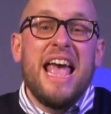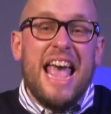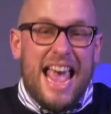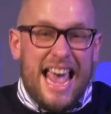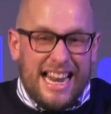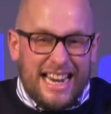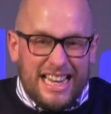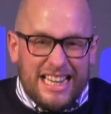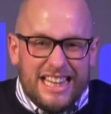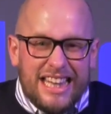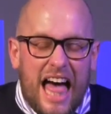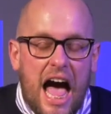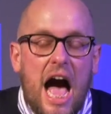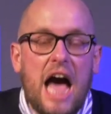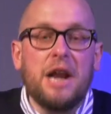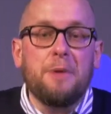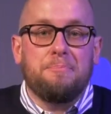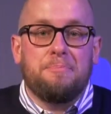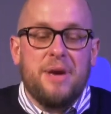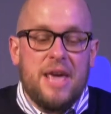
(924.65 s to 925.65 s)
And a
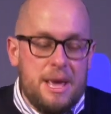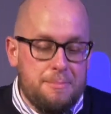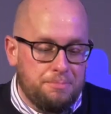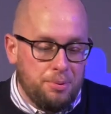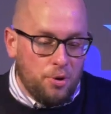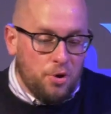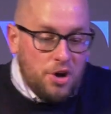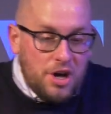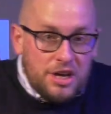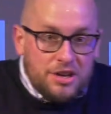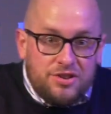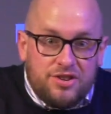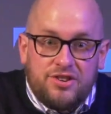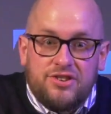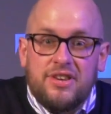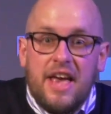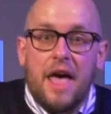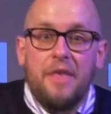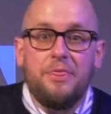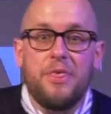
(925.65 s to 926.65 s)
lot of people
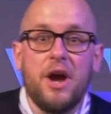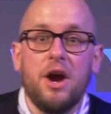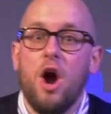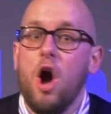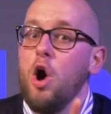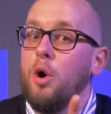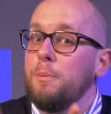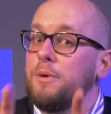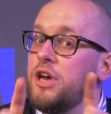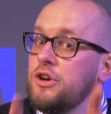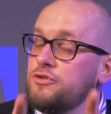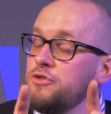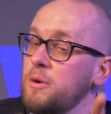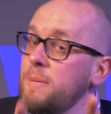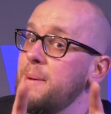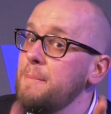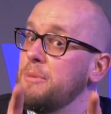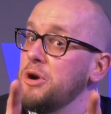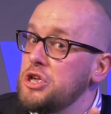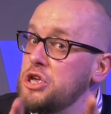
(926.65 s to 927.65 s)
set their hope, because
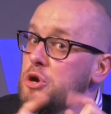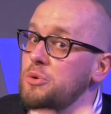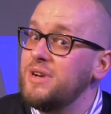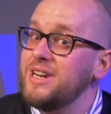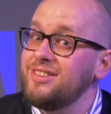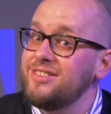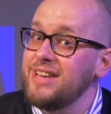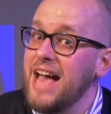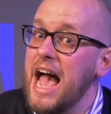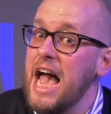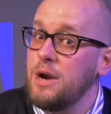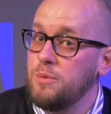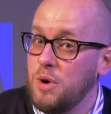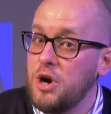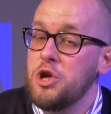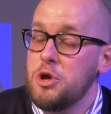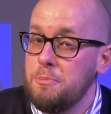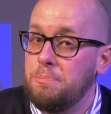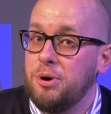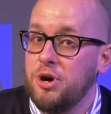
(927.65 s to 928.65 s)
remember, you decide where
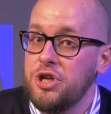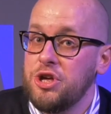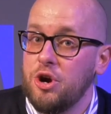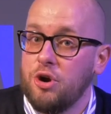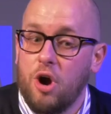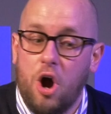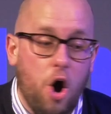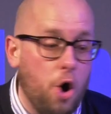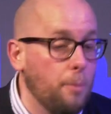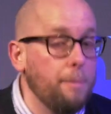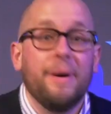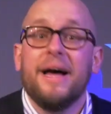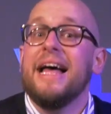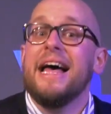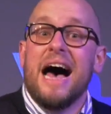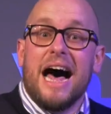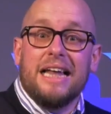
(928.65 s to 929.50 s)
you put your hope.